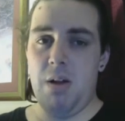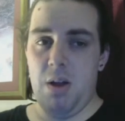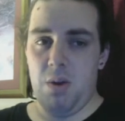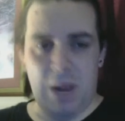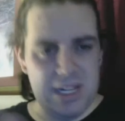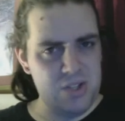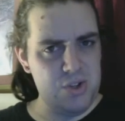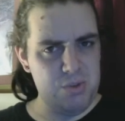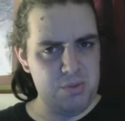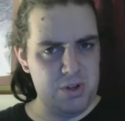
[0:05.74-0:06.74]
Rise of the
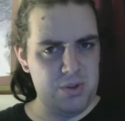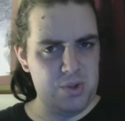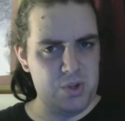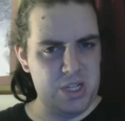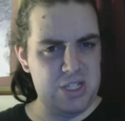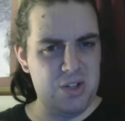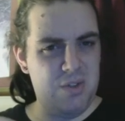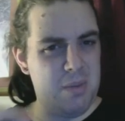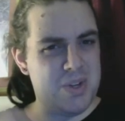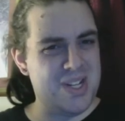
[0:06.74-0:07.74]
Tomb Raider was released
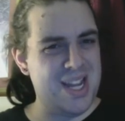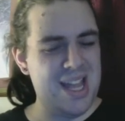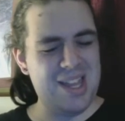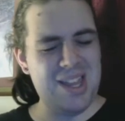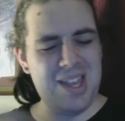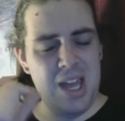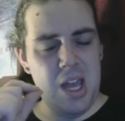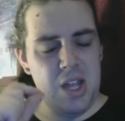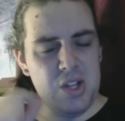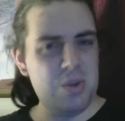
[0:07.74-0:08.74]
November 10th,
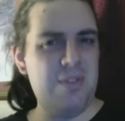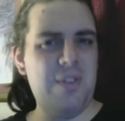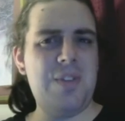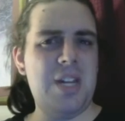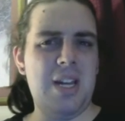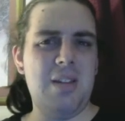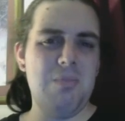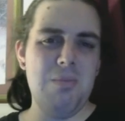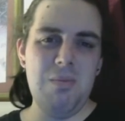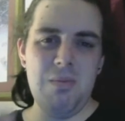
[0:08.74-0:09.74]

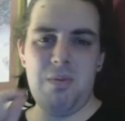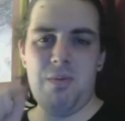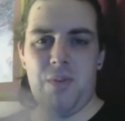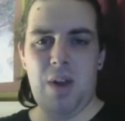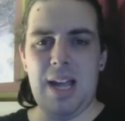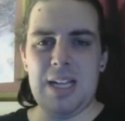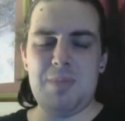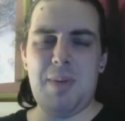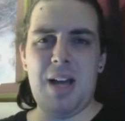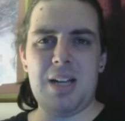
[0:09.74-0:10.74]
2015 for
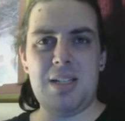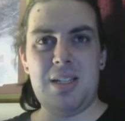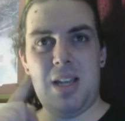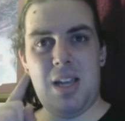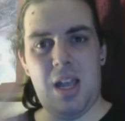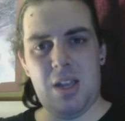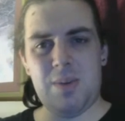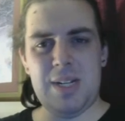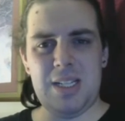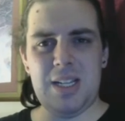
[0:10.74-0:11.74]
Xbox and
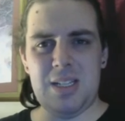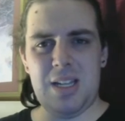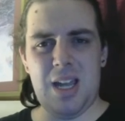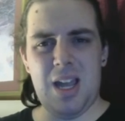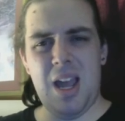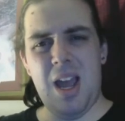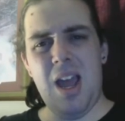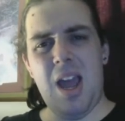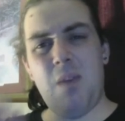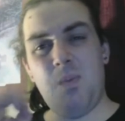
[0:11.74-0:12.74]
360,
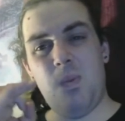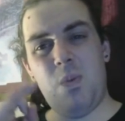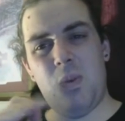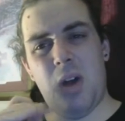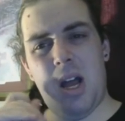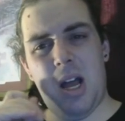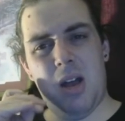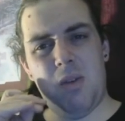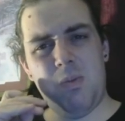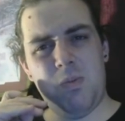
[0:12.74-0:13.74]
and
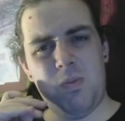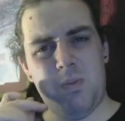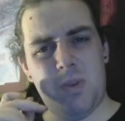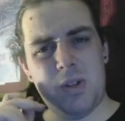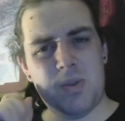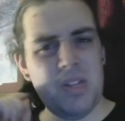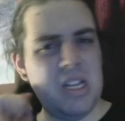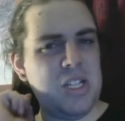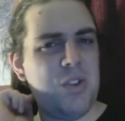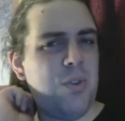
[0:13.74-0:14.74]
was
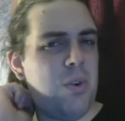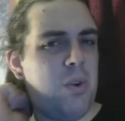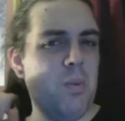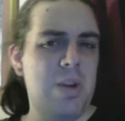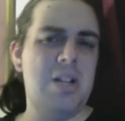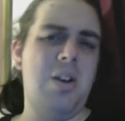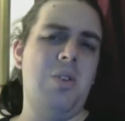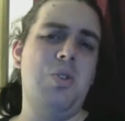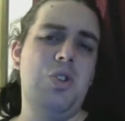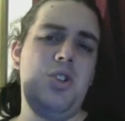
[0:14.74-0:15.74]
released for
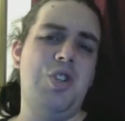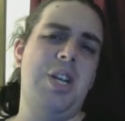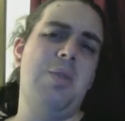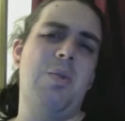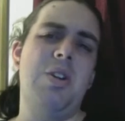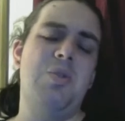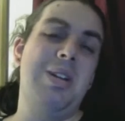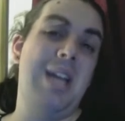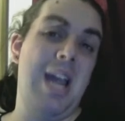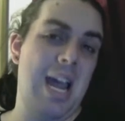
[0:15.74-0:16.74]
Windows January
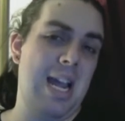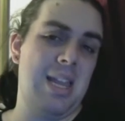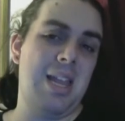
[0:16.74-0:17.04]
28th,